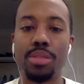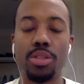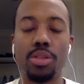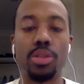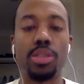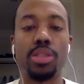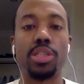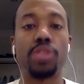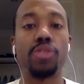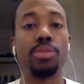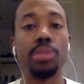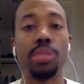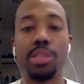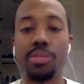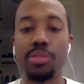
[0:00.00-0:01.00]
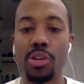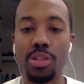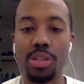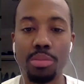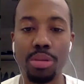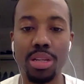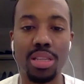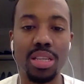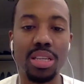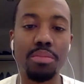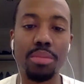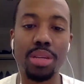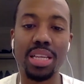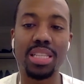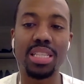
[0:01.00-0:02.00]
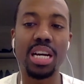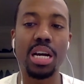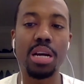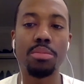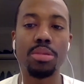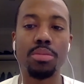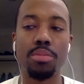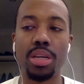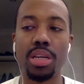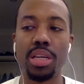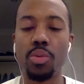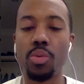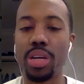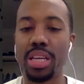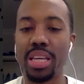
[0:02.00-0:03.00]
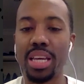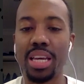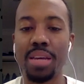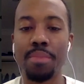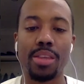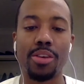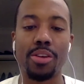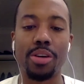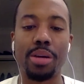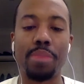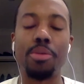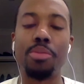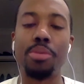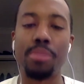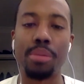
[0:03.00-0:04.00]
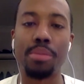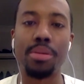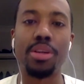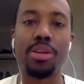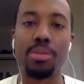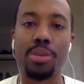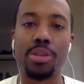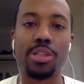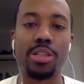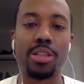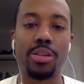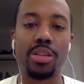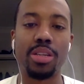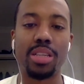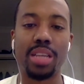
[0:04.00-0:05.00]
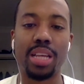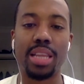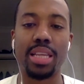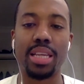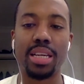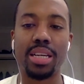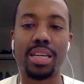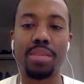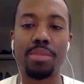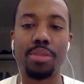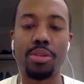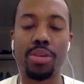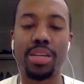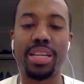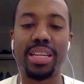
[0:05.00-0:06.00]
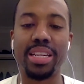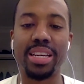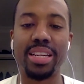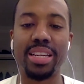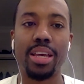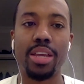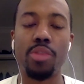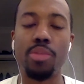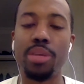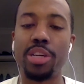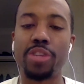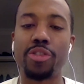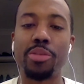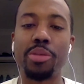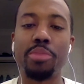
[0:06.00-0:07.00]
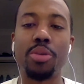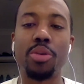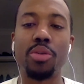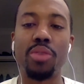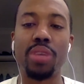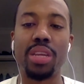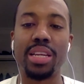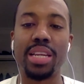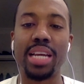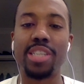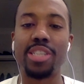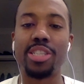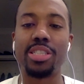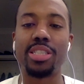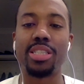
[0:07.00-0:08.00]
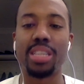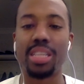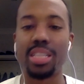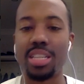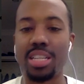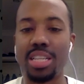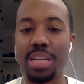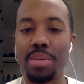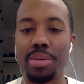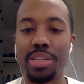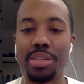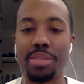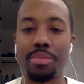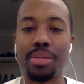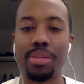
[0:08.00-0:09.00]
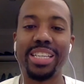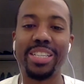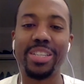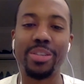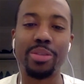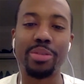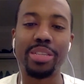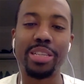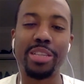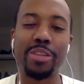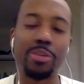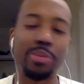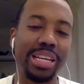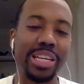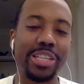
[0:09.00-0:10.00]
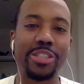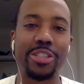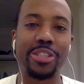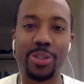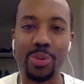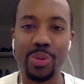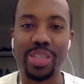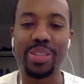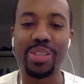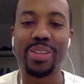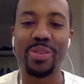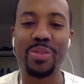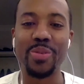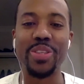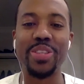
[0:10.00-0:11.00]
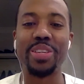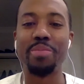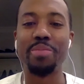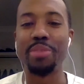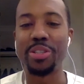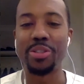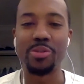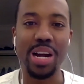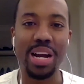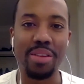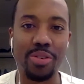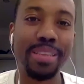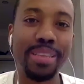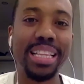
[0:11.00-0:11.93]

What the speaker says: It's extremely difficult to beat a team many times, but in one game, I'm going to put my money on Barcelona. I think they'll get it done. They'll be extremely motivated, not just to get to the championship, but, it's a little bit extra sweet when you can beat your rival.